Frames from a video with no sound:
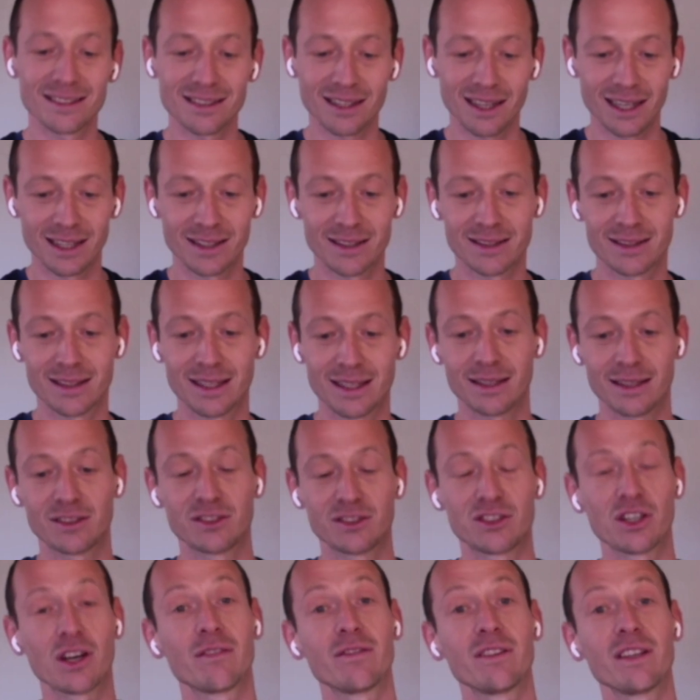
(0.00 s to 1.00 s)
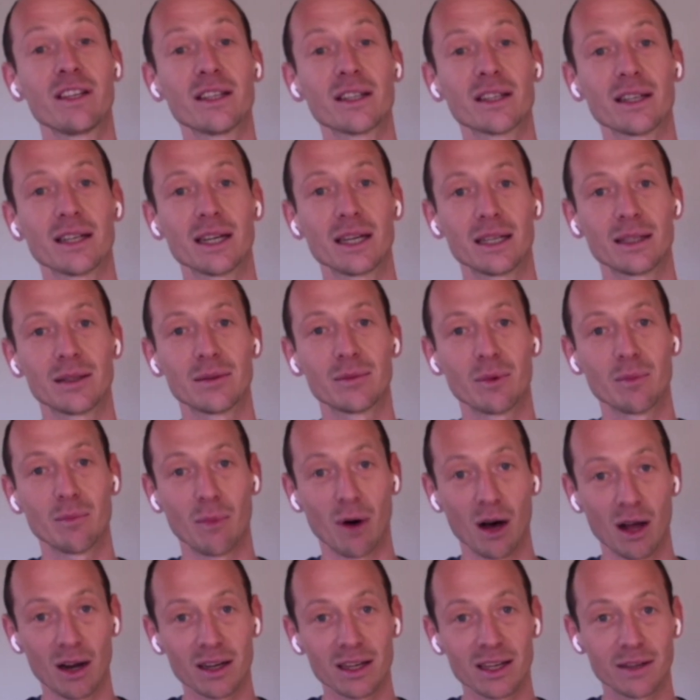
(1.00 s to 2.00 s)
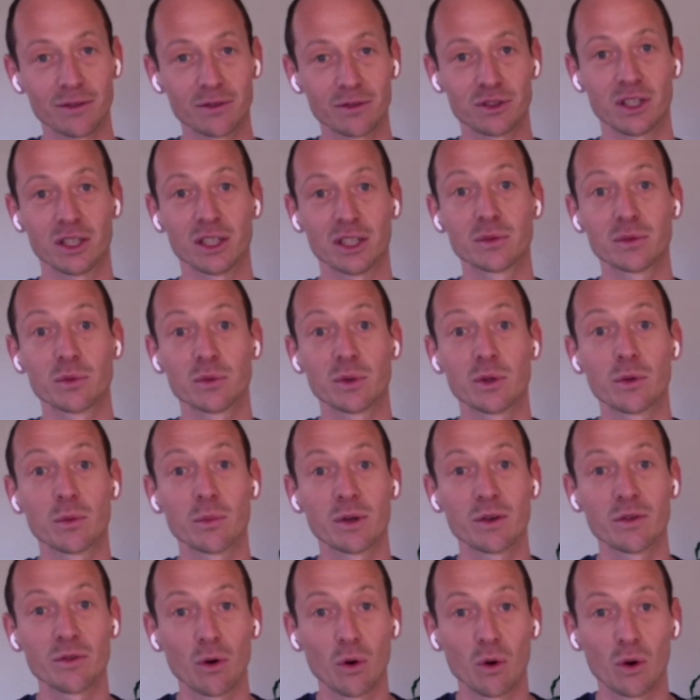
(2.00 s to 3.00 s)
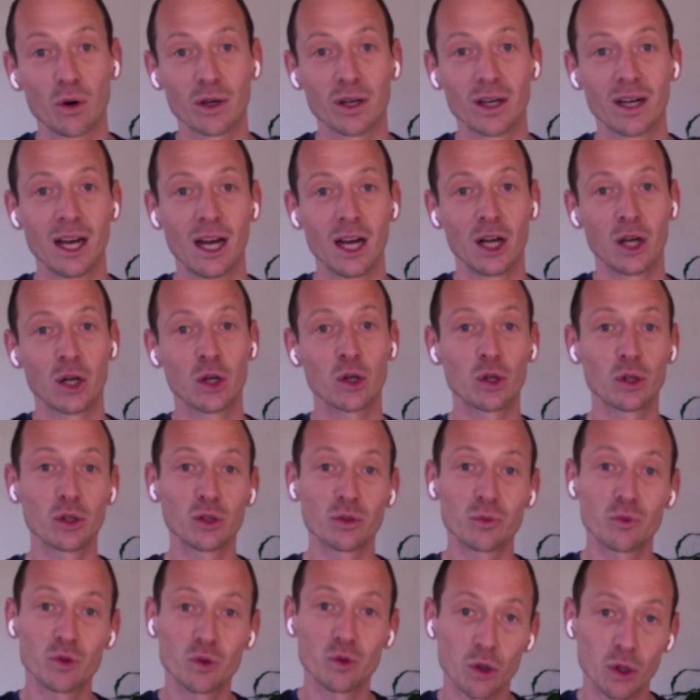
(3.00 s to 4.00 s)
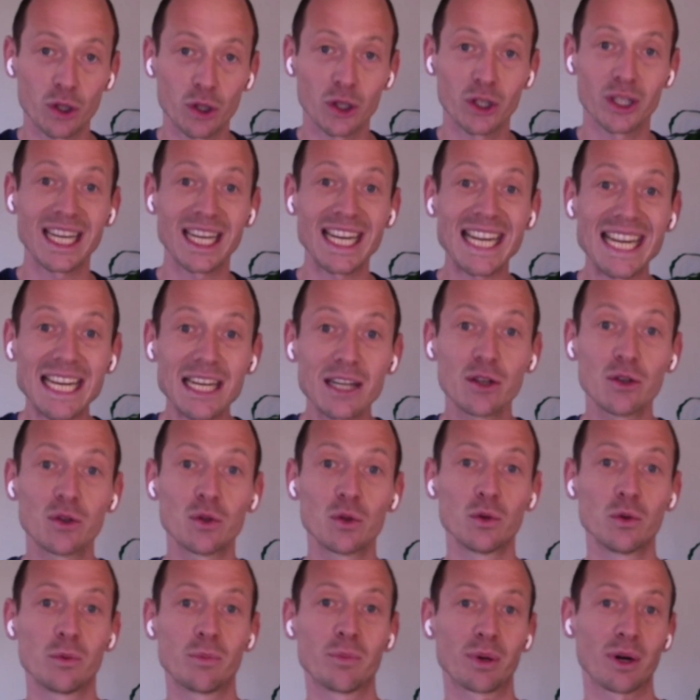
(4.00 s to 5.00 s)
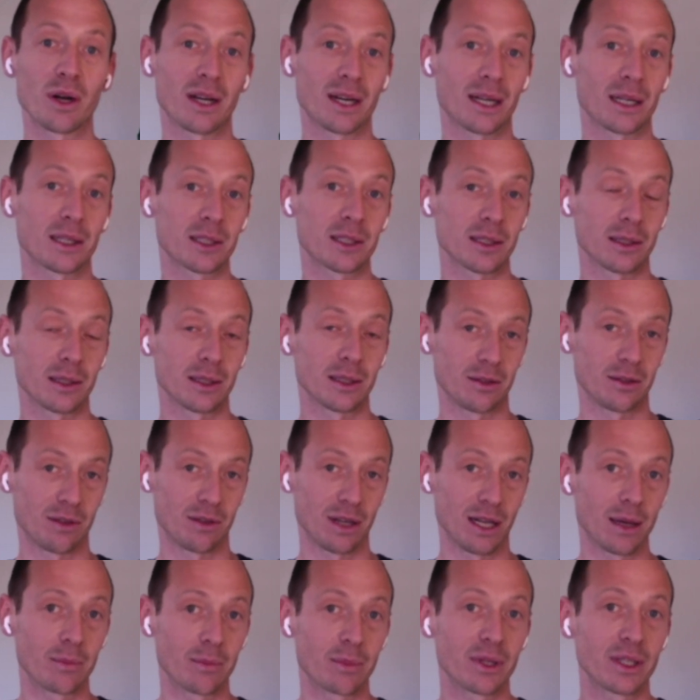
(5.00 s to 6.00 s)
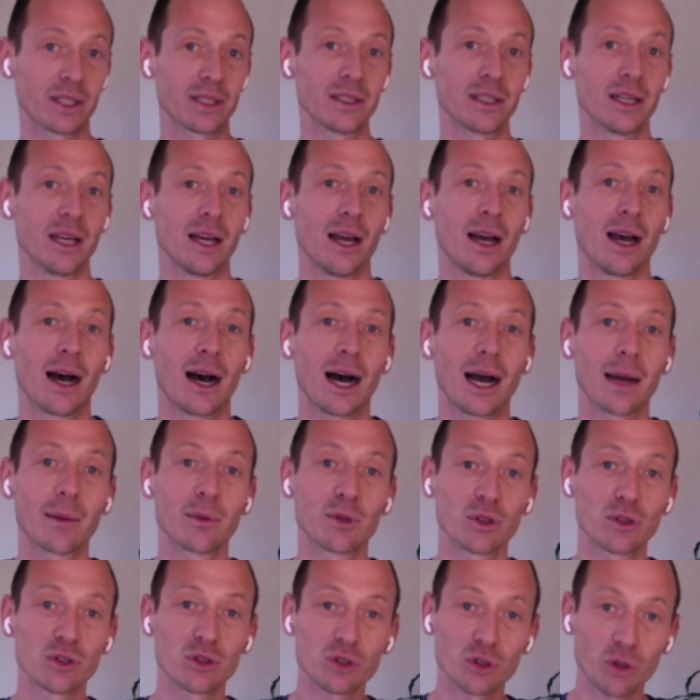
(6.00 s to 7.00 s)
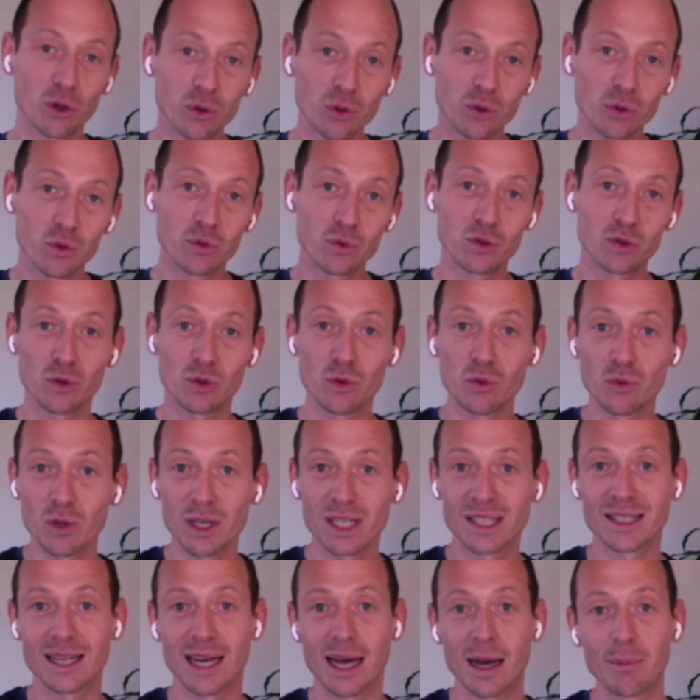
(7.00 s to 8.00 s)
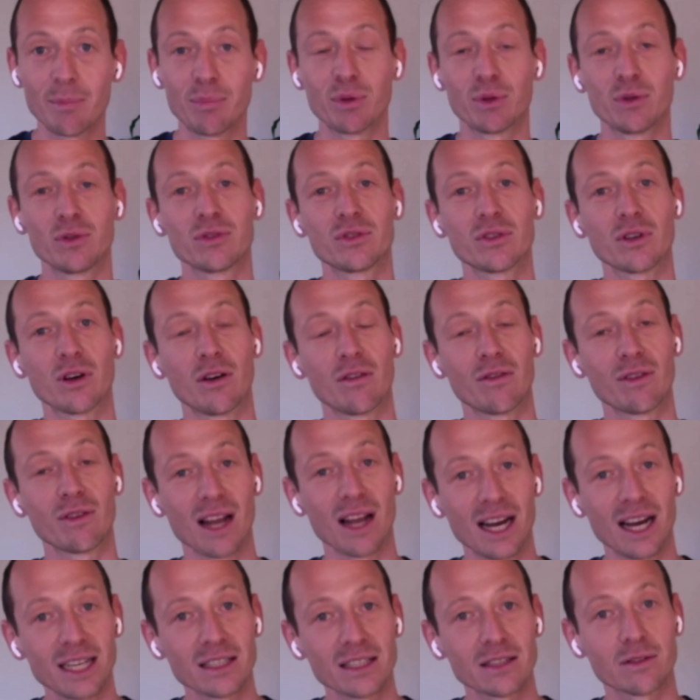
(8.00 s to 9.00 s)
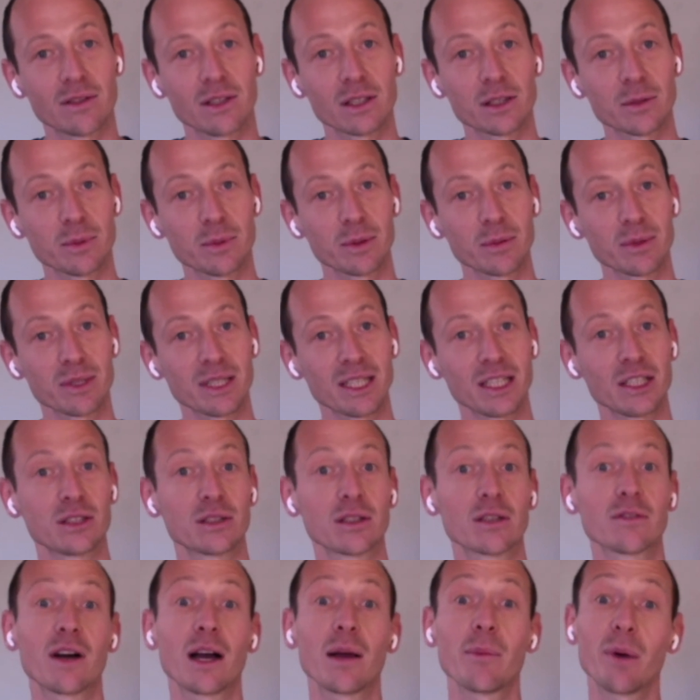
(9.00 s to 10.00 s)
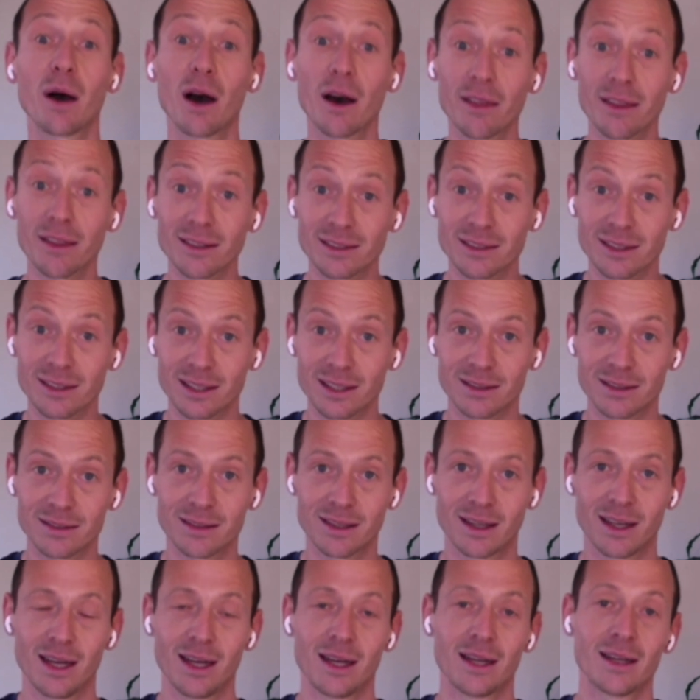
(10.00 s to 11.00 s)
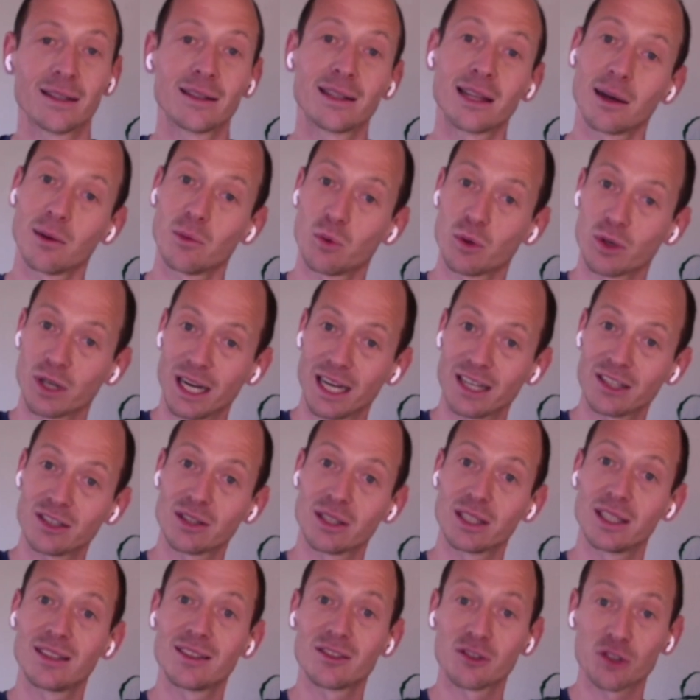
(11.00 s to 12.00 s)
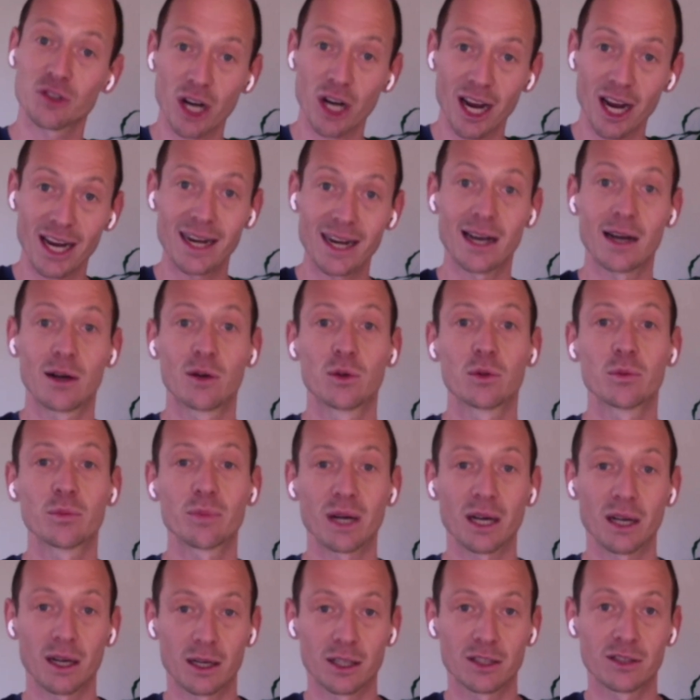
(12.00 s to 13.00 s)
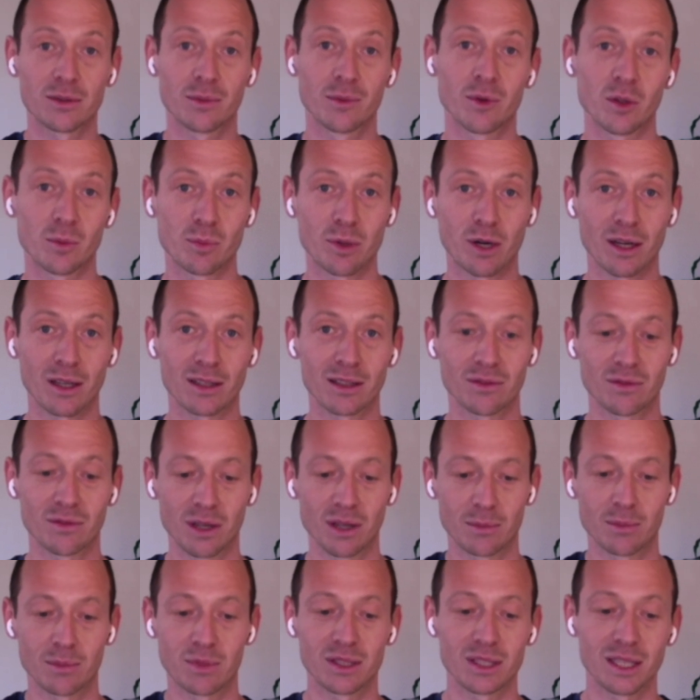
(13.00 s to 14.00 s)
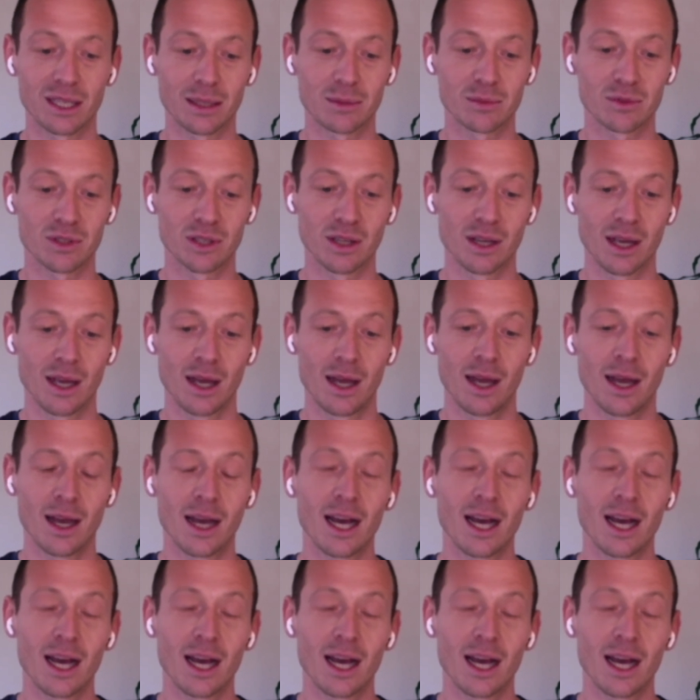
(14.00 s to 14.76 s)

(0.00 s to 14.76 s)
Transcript: insights that Javier and Molly have shared with you before could turn into product development, I'm going to show you two examples of lines of experimentation, of hypotheses that were actually tried out by our product development teams.